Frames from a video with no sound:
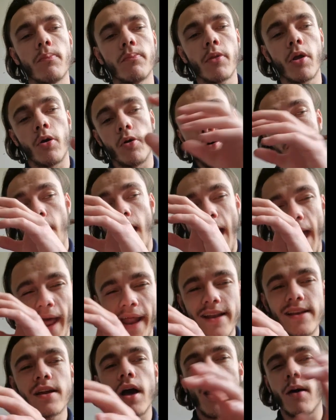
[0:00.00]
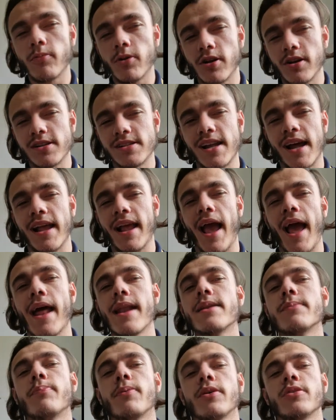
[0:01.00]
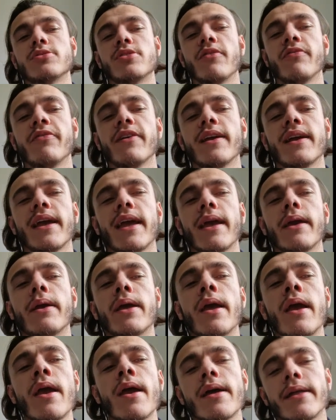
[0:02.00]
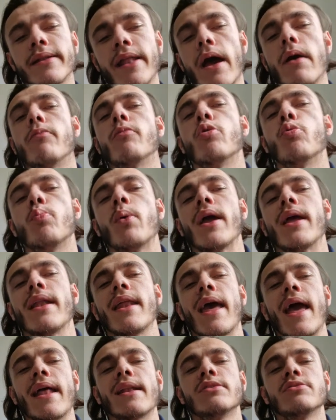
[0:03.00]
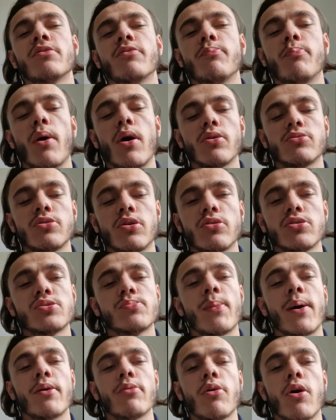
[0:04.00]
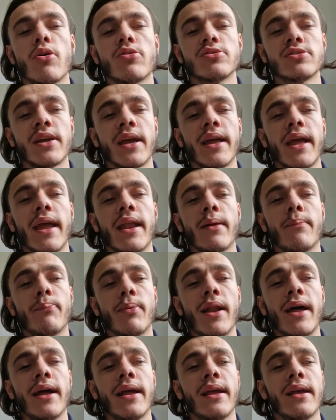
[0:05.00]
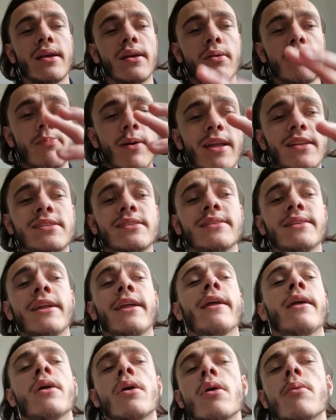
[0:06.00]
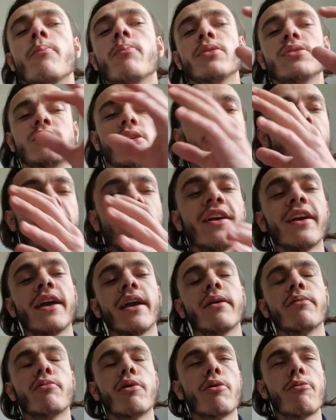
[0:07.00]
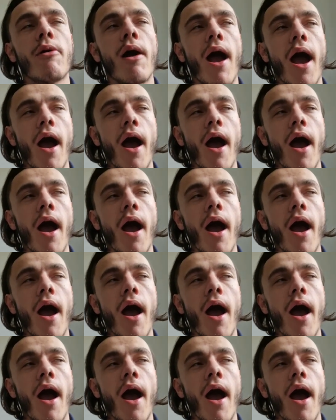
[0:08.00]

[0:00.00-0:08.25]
or had, I'm going to say had, because I think that will be the end of Bartosz Białkowski in a playing capacity, because I think he will,